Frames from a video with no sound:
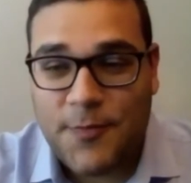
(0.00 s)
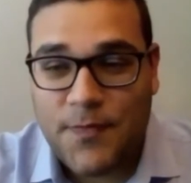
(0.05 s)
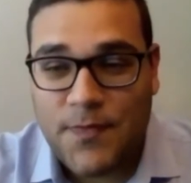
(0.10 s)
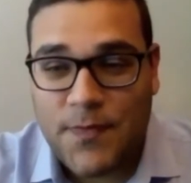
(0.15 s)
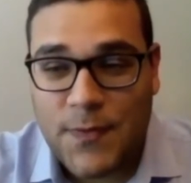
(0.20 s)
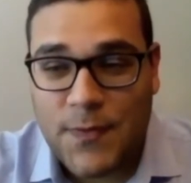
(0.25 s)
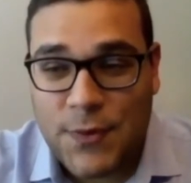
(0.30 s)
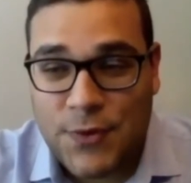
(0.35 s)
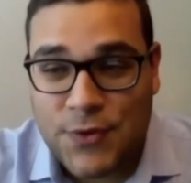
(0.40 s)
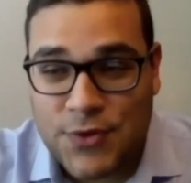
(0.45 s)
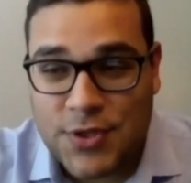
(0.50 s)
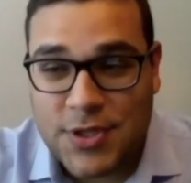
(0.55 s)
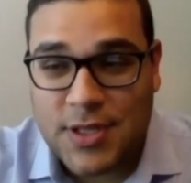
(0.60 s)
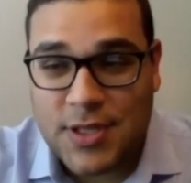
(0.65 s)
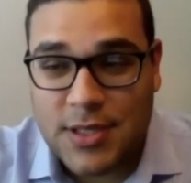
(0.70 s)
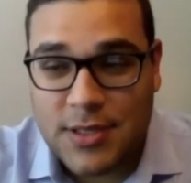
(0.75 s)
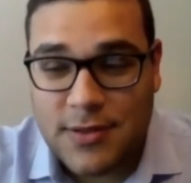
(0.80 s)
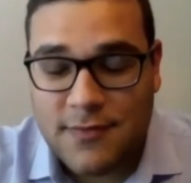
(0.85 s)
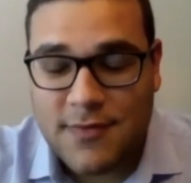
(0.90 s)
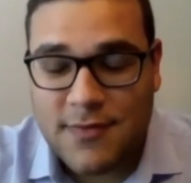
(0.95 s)

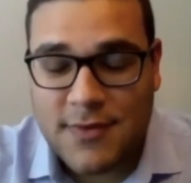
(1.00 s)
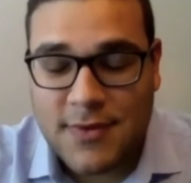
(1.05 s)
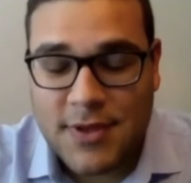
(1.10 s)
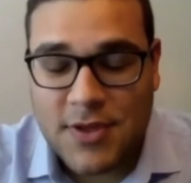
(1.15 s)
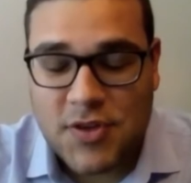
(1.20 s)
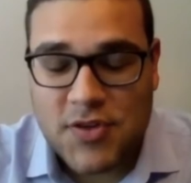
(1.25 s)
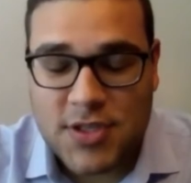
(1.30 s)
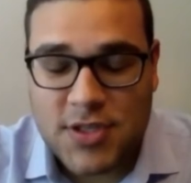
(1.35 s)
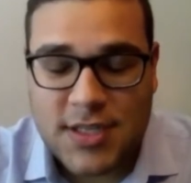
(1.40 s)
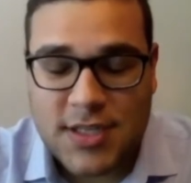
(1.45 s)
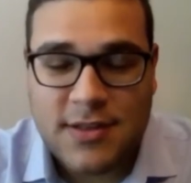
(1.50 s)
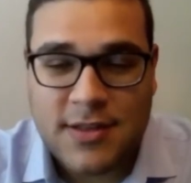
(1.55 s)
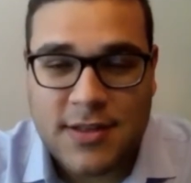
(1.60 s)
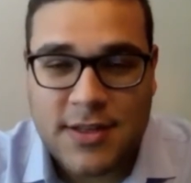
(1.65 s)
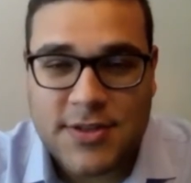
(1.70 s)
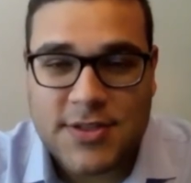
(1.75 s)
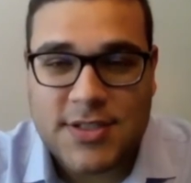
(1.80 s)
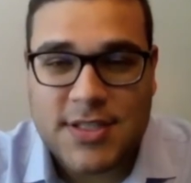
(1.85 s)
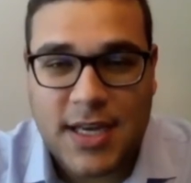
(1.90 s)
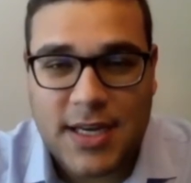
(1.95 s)
Usually
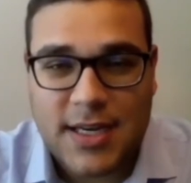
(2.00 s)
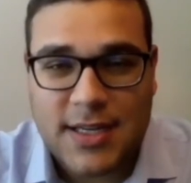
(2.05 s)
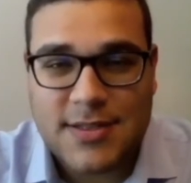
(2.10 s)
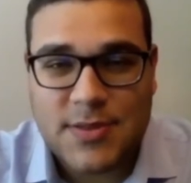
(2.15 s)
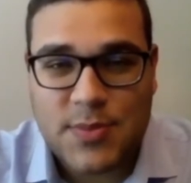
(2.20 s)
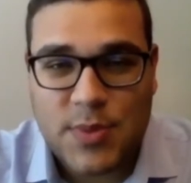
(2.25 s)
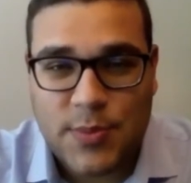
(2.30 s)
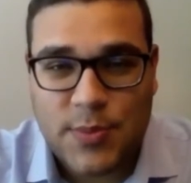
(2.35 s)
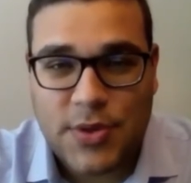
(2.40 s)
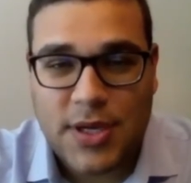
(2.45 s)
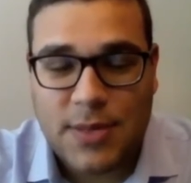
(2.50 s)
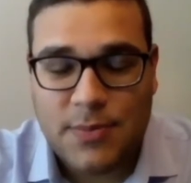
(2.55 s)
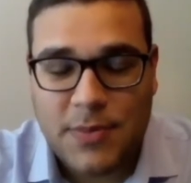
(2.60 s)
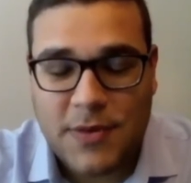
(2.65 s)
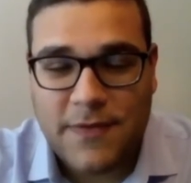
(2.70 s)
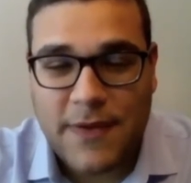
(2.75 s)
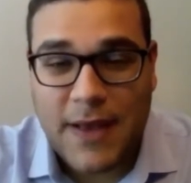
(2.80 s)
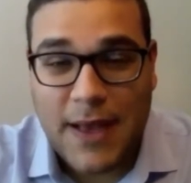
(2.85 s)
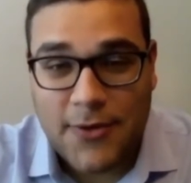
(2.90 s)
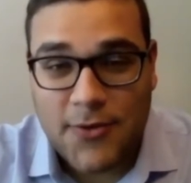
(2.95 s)
there's tenants, people can be
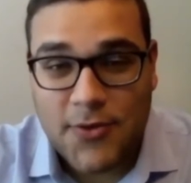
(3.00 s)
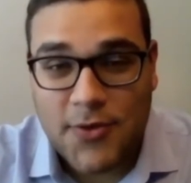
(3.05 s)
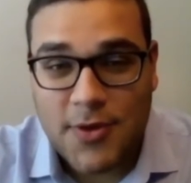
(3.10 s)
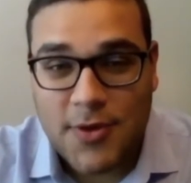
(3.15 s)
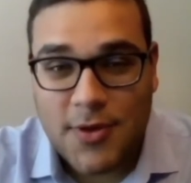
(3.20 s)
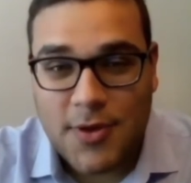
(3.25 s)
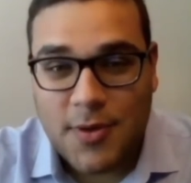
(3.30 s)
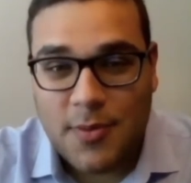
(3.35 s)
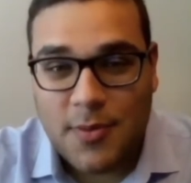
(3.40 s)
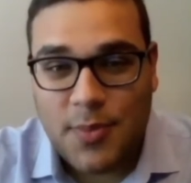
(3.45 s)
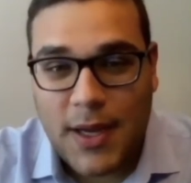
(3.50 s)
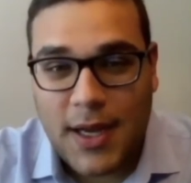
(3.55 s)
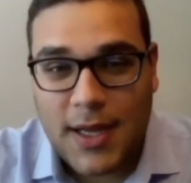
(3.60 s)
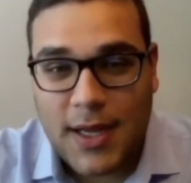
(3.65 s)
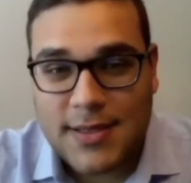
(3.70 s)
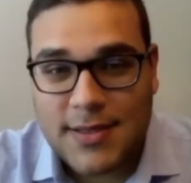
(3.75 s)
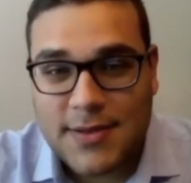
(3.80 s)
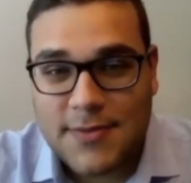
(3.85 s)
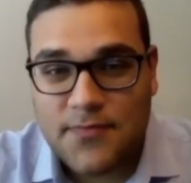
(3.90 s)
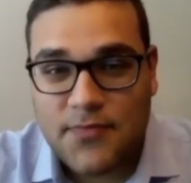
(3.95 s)
found,
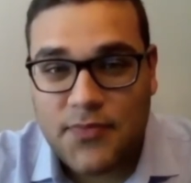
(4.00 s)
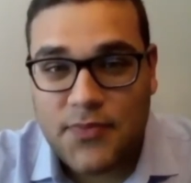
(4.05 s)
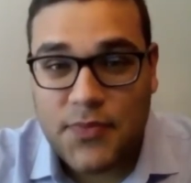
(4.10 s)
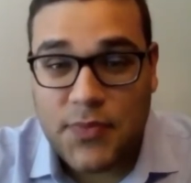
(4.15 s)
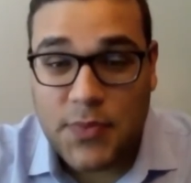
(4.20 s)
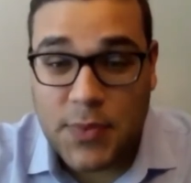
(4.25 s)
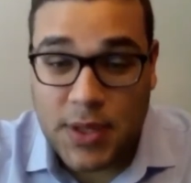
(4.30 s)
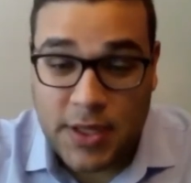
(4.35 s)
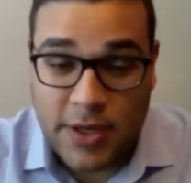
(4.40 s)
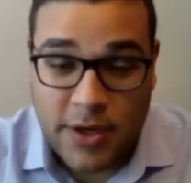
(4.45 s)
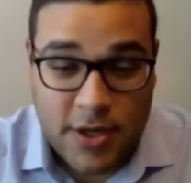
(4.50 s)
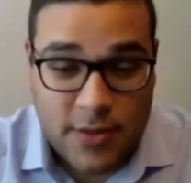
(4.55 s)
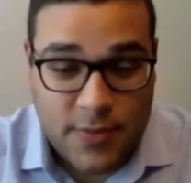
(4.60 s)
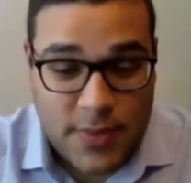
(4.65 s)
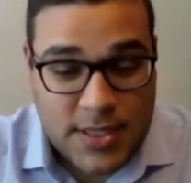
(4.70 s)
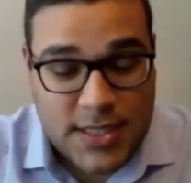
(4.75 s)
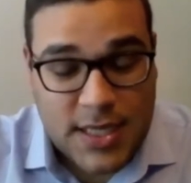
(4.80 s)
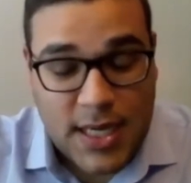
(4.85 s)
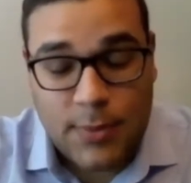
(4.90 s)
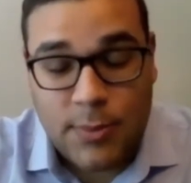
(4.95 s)
but there could
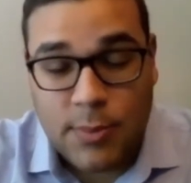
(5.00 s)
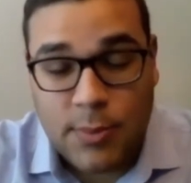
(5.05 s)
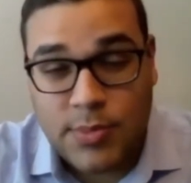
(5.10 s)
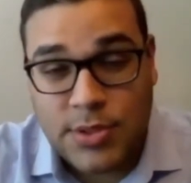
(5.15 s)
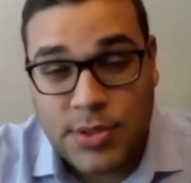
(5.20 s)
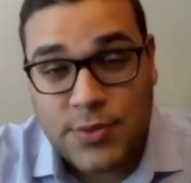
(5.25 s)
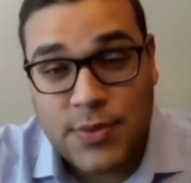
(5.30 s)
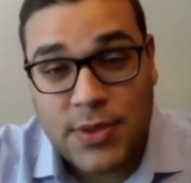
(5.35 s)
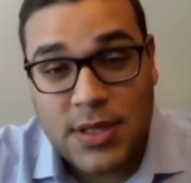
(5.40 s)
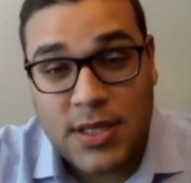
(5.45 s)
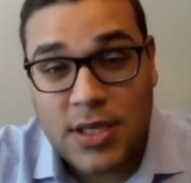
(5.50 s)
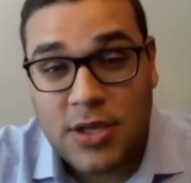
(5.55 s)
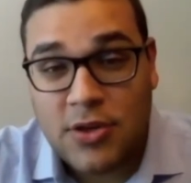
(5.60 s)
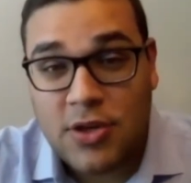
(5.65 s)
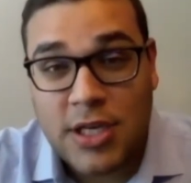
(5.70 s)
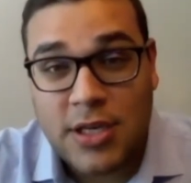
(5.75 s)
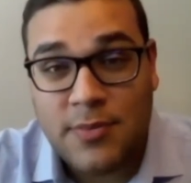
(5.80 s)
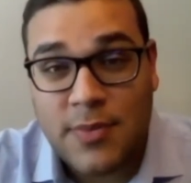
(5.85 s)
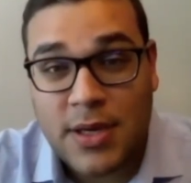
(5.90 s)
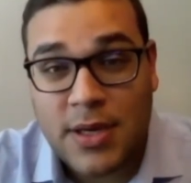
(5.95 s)
be time in between that you
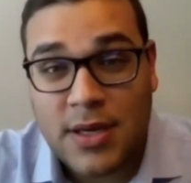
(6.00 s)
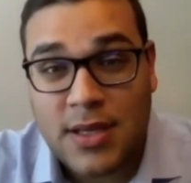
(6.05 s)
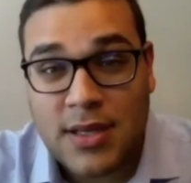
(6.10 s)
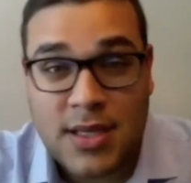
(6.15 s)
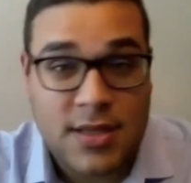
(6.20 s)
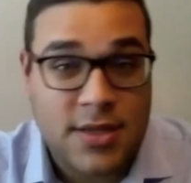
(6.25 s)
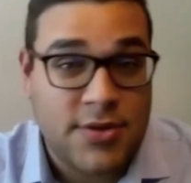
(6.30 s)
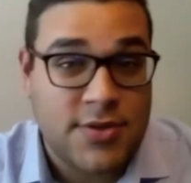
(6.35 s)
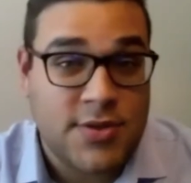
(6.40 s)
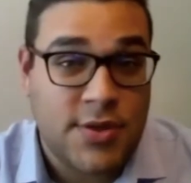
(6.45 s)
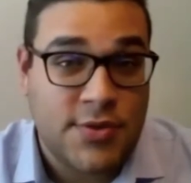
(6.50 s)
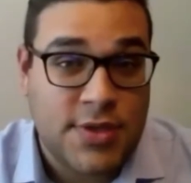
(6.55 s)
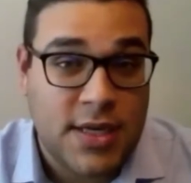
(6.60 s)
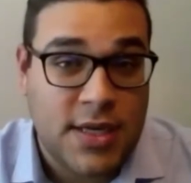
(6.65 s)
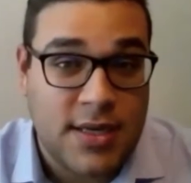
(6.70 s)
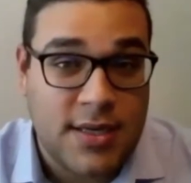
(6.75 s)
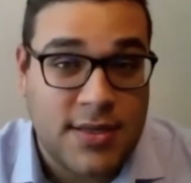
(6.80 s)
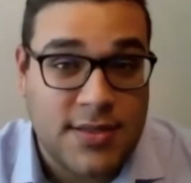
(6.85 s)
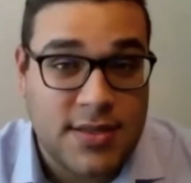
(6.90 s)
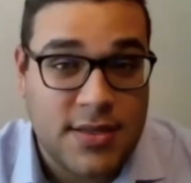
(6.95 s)
need money that there's no
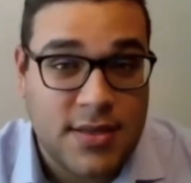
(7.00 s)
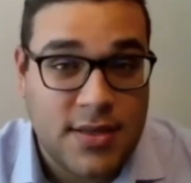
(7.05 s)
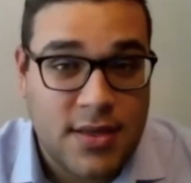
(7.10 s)
tenant.